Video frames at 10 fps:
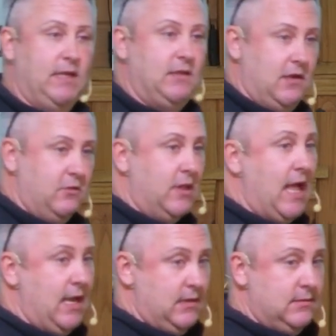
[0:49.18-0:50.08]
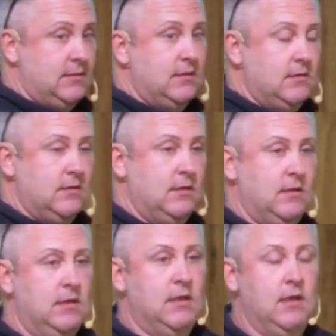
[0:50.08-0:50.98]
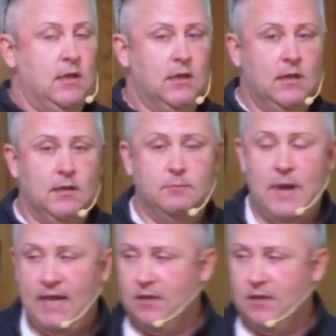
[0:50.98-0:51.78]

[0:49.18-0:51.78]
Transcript: the other lions. Micah